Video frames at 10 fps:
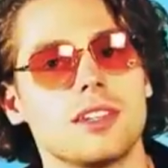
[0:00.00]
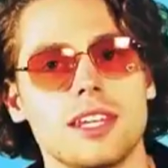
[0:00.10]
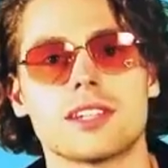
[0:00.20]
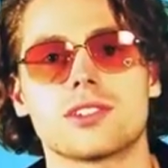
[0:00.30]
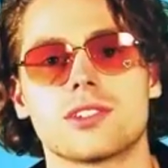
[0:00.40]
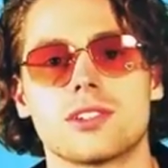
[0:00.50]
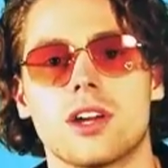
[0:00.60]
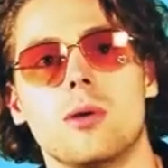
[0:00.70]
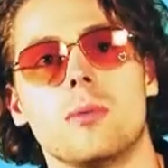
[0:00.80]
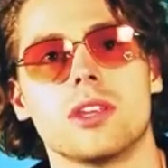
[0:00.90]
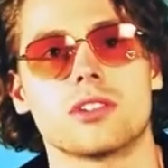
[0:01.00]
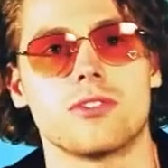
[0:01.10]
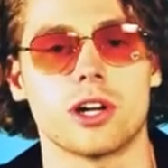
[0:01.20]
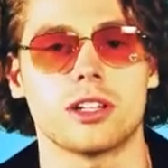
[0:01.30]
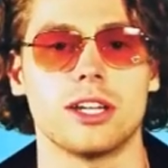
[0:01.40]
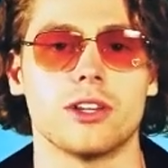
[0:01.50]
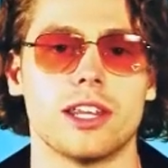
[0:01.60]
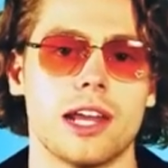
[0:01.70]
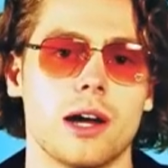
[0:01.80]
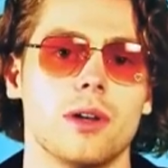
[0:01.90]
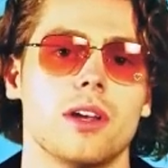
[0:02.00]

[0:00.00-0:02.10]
Yes, I remember this very clearly now.